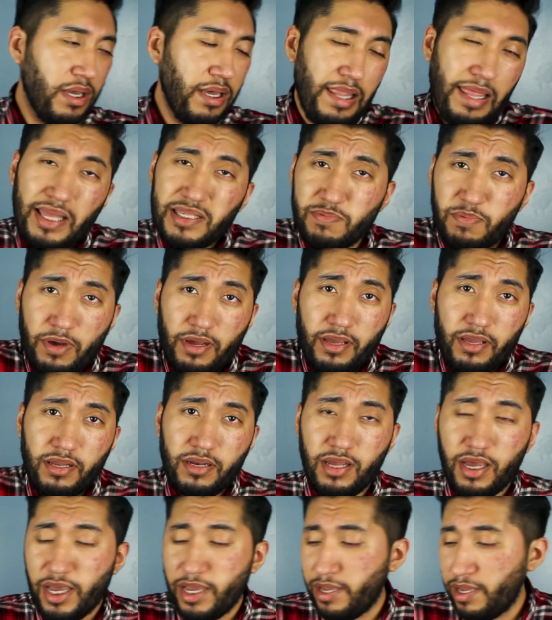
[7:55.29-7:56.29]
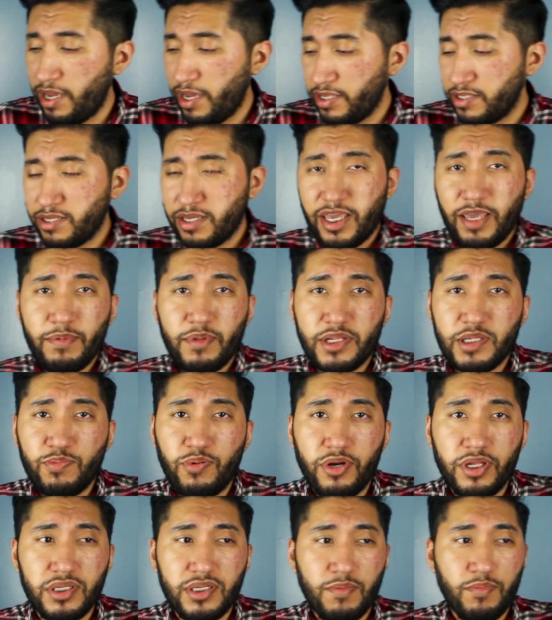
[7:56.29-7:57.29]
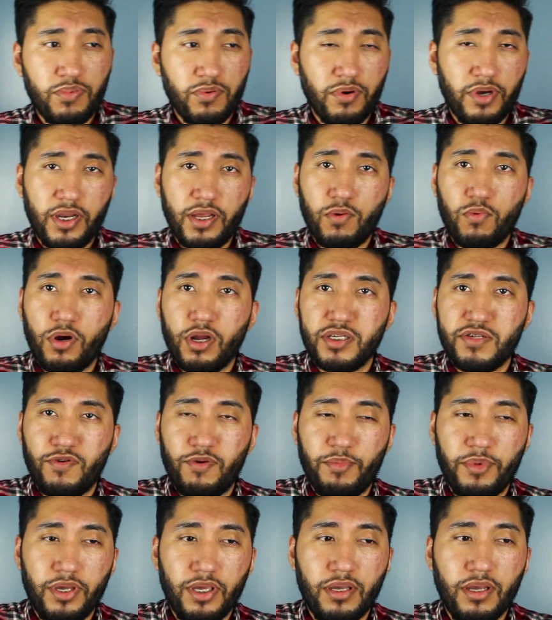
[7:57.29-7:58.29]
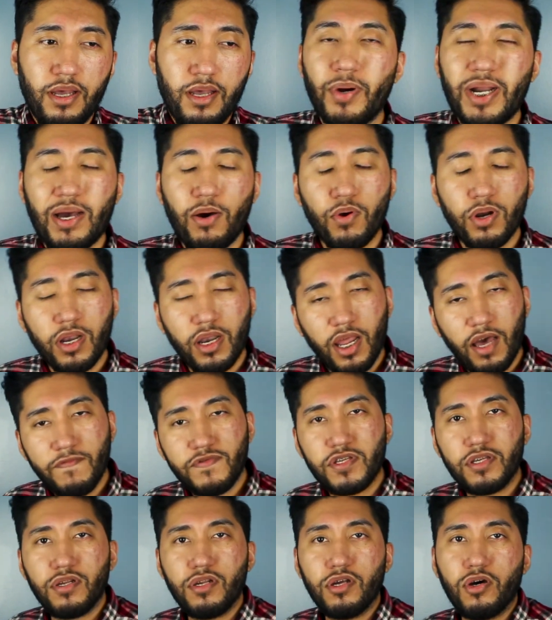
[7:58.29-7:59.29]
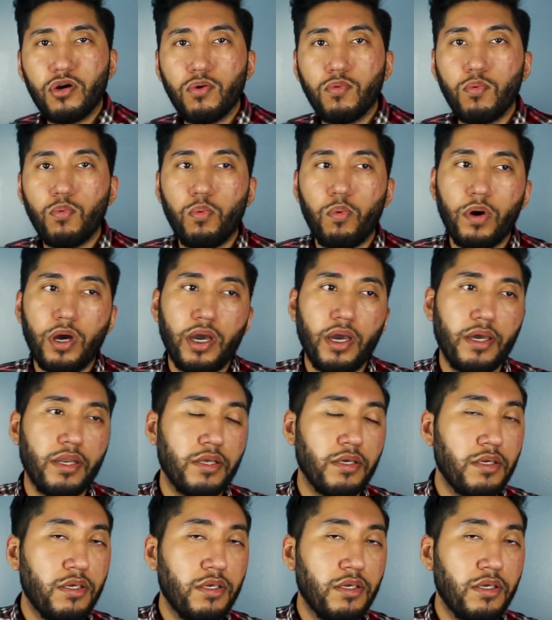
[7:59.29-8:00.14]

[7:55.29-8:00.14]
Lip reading: That's about it. I keep things pretty simple and it works for me. But I would love to know what